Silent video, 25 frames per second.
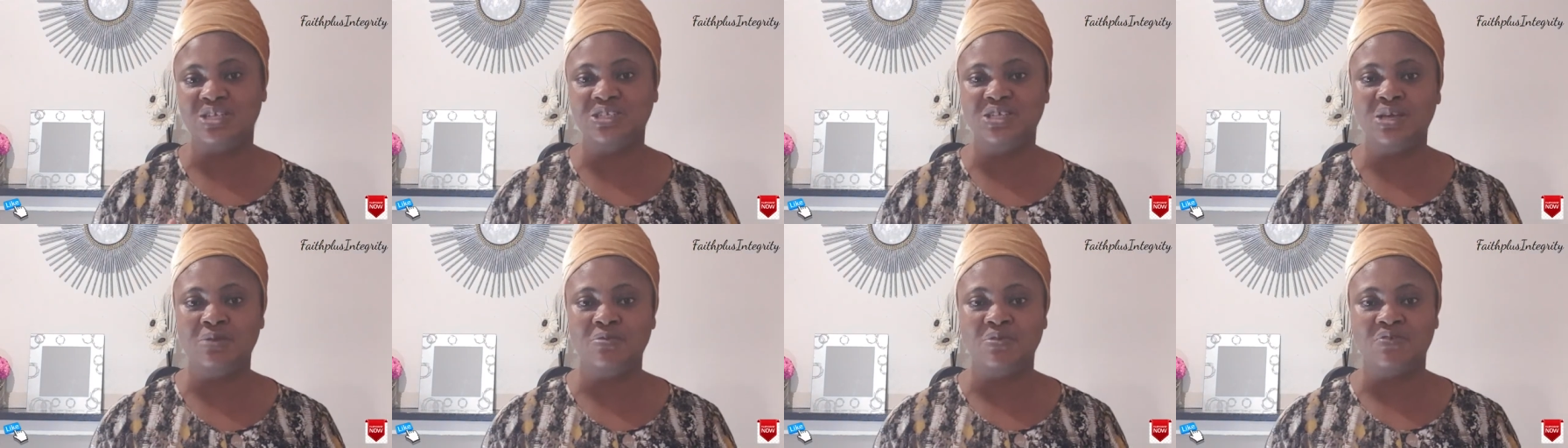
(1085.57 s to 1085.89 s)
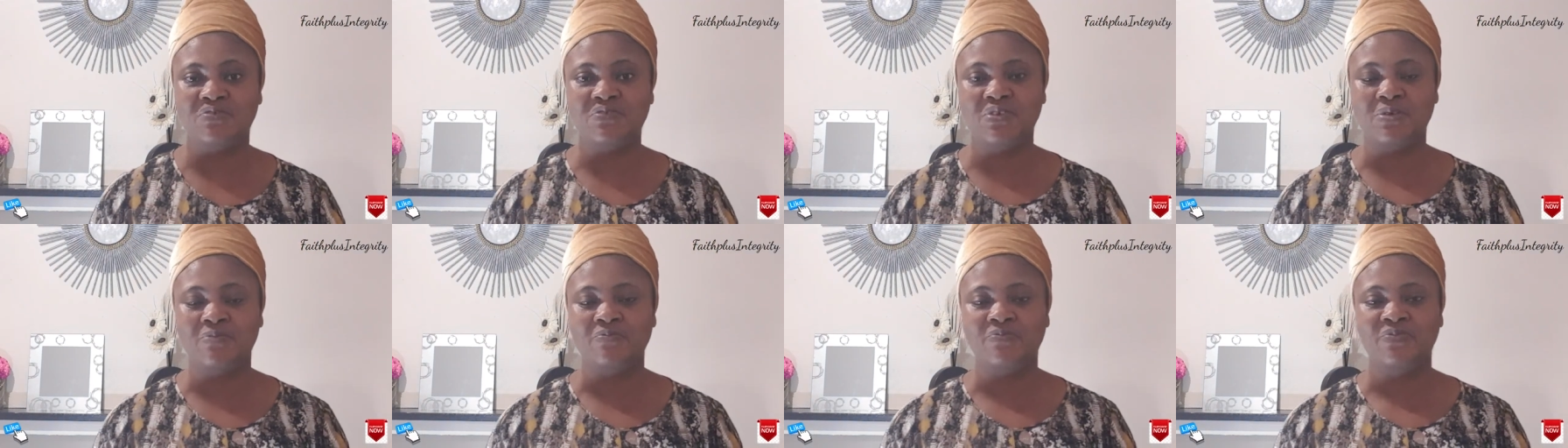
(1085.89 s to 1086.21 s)

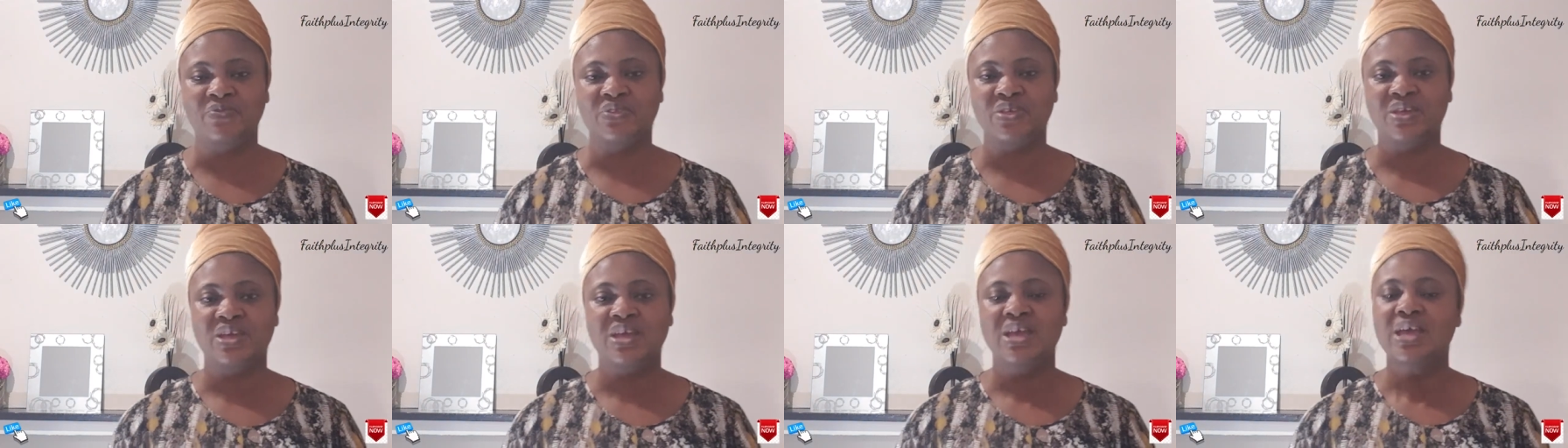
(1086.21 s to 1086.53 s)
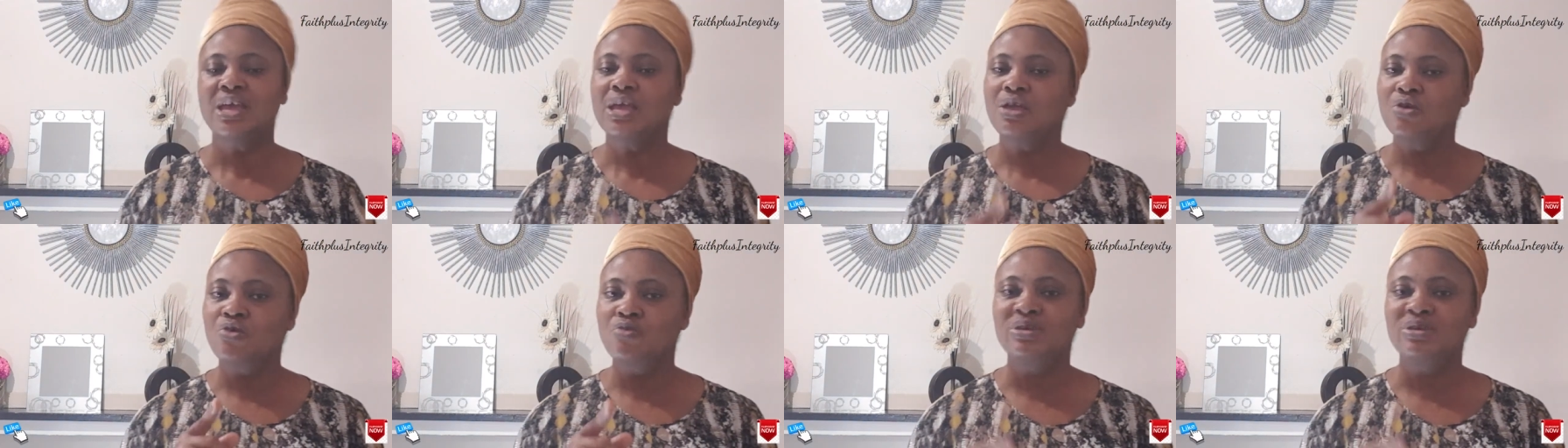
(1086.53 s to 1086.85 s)
ashamed of him,
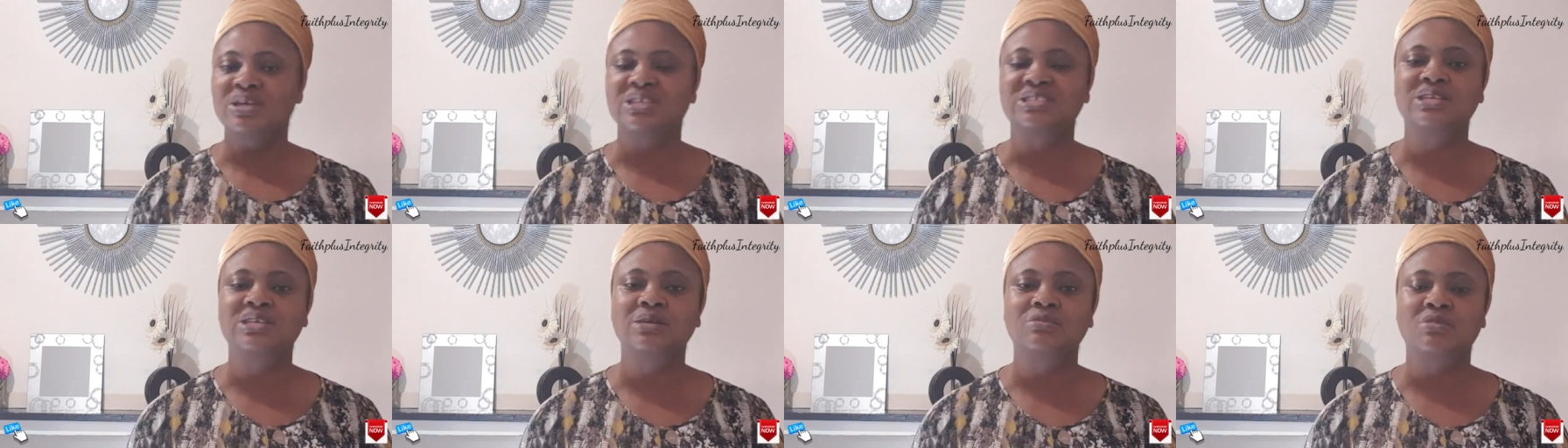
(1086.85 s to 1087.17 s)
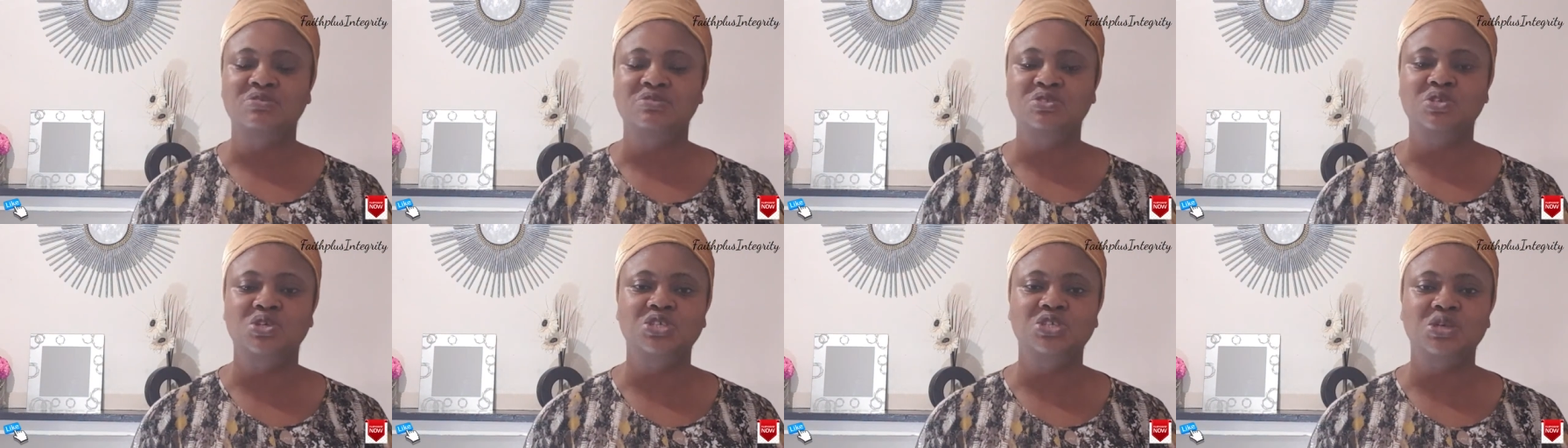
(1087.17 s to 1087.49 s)
he will be
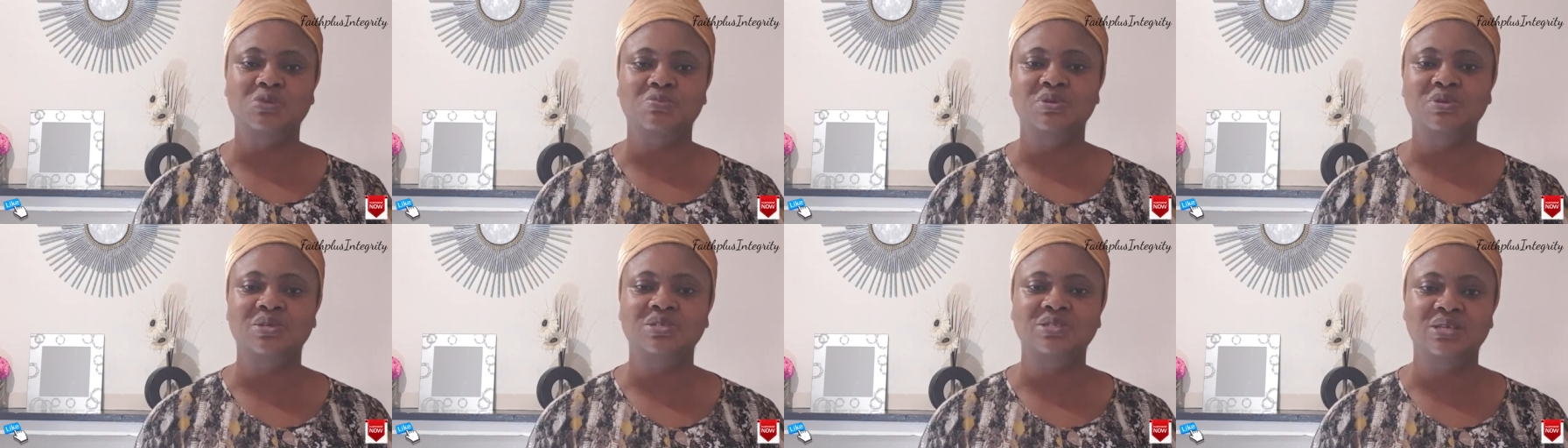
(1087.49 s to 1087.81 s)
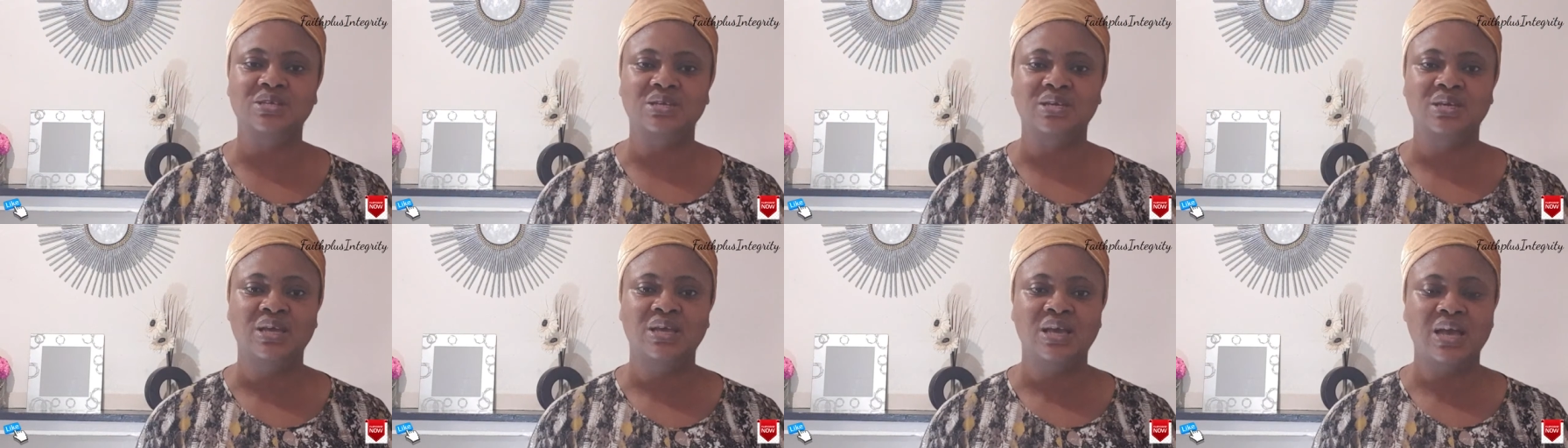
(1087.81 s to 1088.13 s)
ashamed of such a
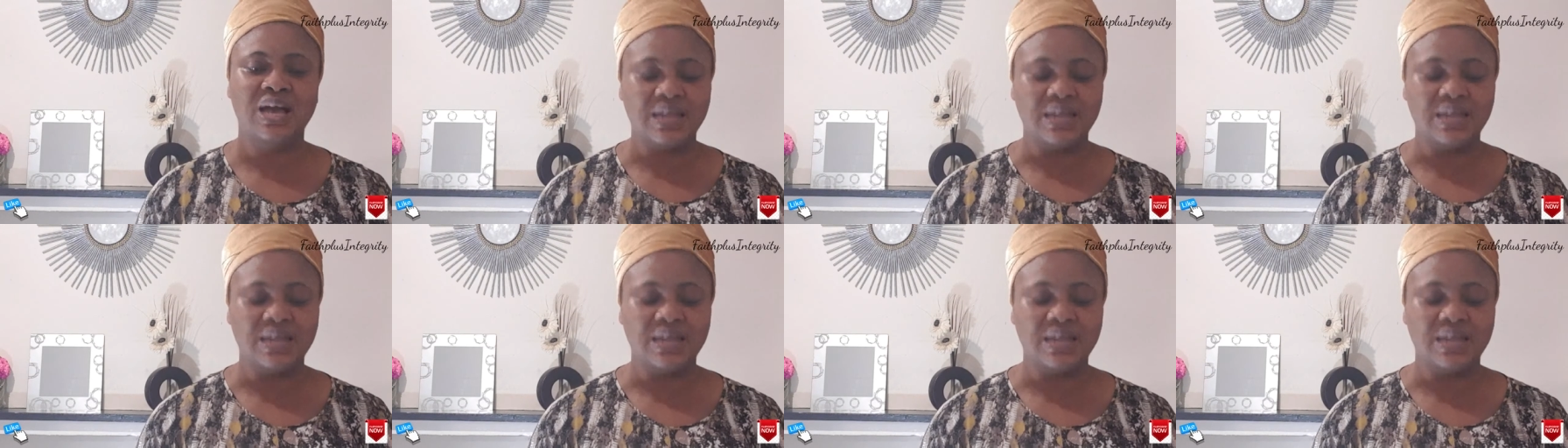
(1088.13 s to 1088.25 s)
person.